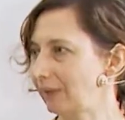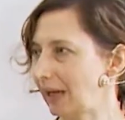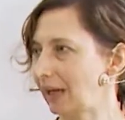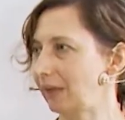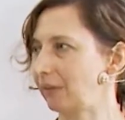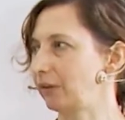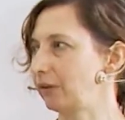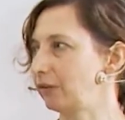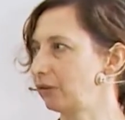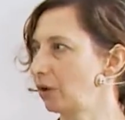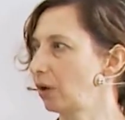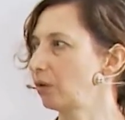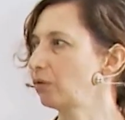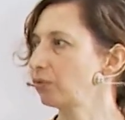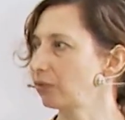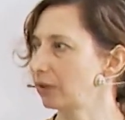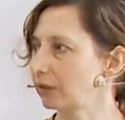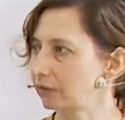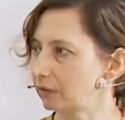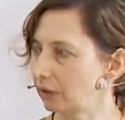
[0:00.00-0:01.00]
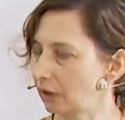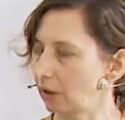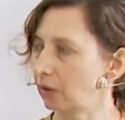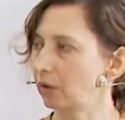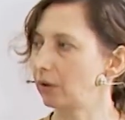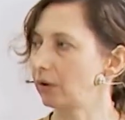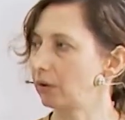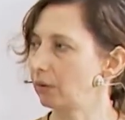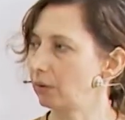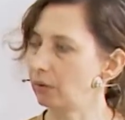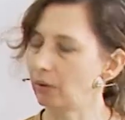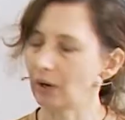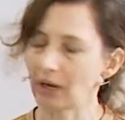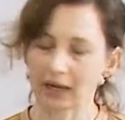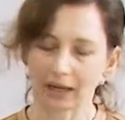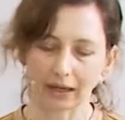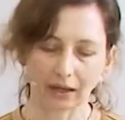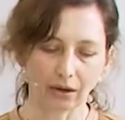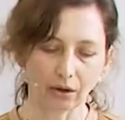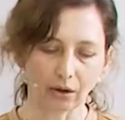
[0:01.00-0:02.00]
at this conference or who
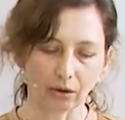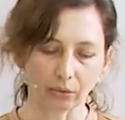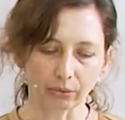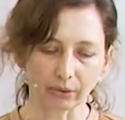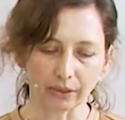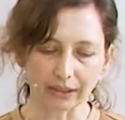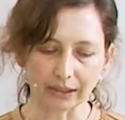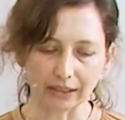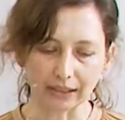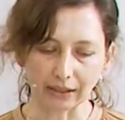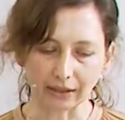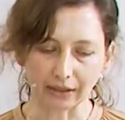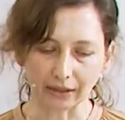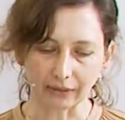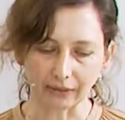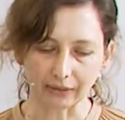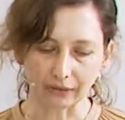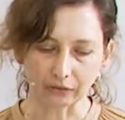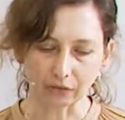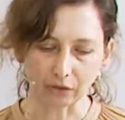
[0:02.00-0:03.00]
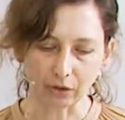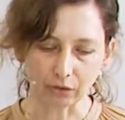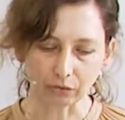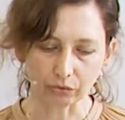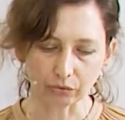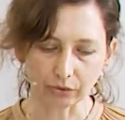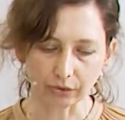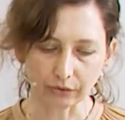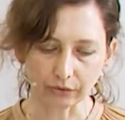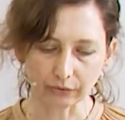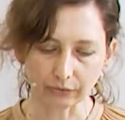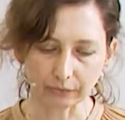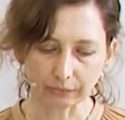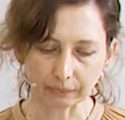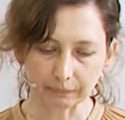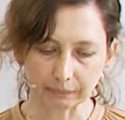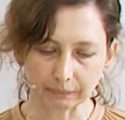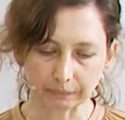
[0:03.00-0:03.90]
are already here at this conference.